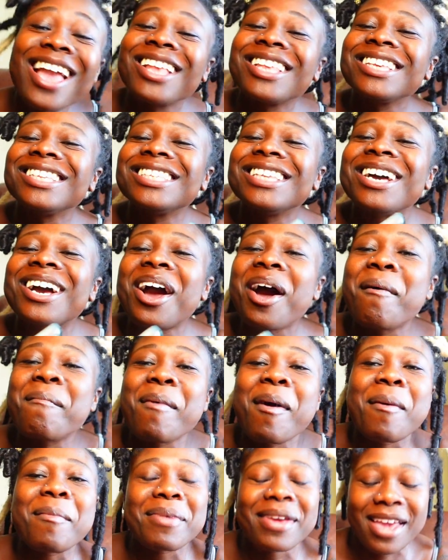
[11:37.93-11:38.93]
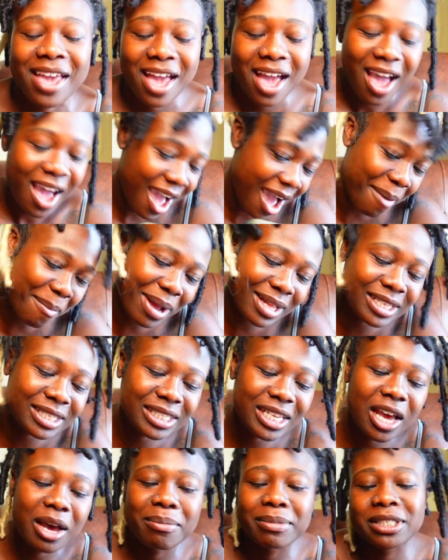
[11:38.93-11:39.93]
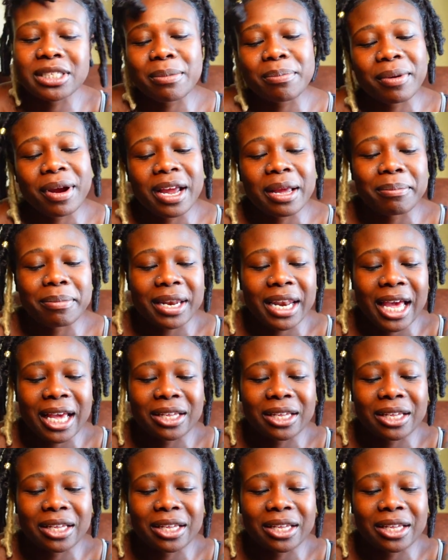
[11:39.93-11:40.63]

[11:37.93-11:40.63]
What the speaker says: He just hung up on me. I'm about to tell him it's a prank,